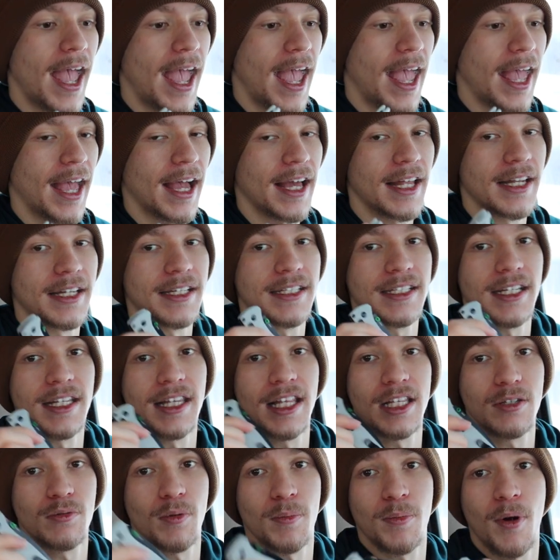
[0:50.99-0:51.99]
and
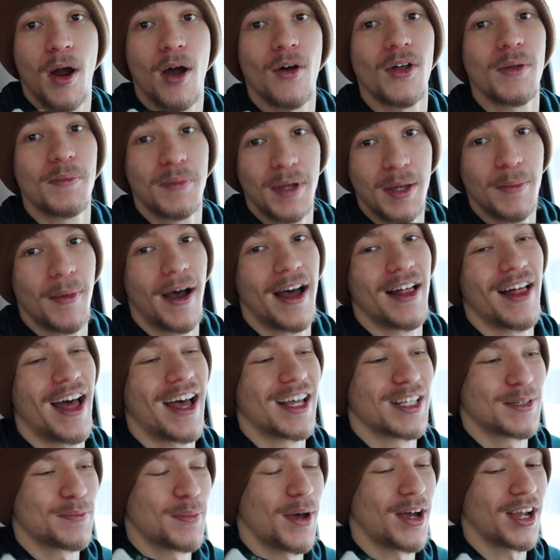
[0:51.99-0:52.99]
this will probably be my
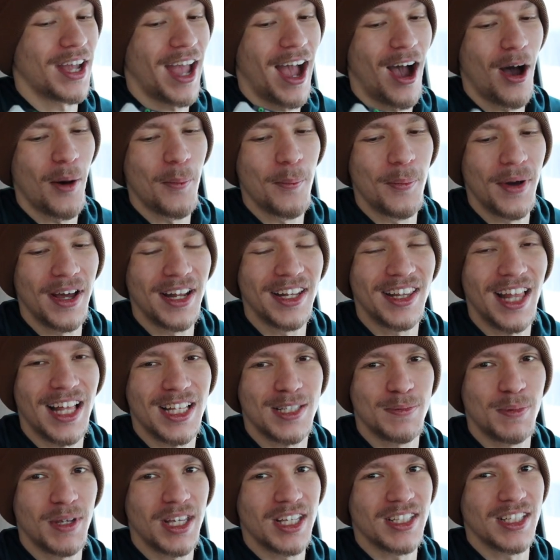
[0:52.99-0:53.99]
last bug out, but
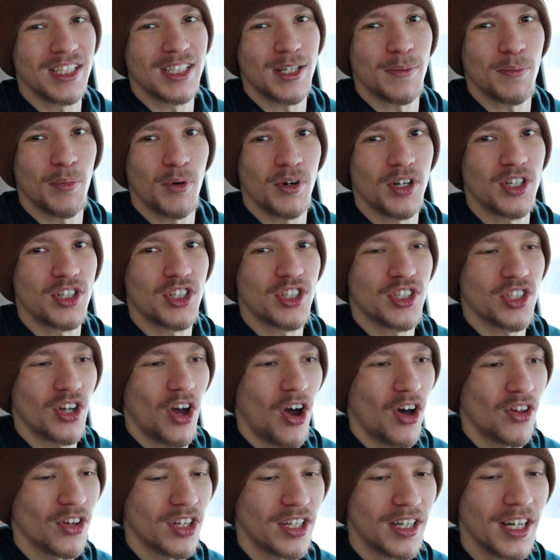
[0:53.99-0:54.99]
that's because it's a pretty
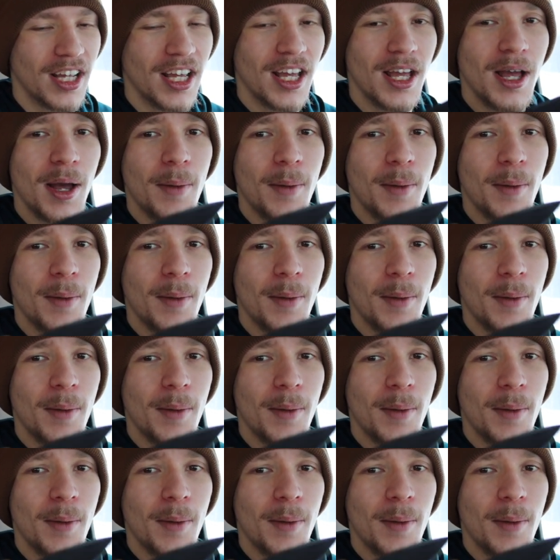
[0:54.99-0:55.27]
solid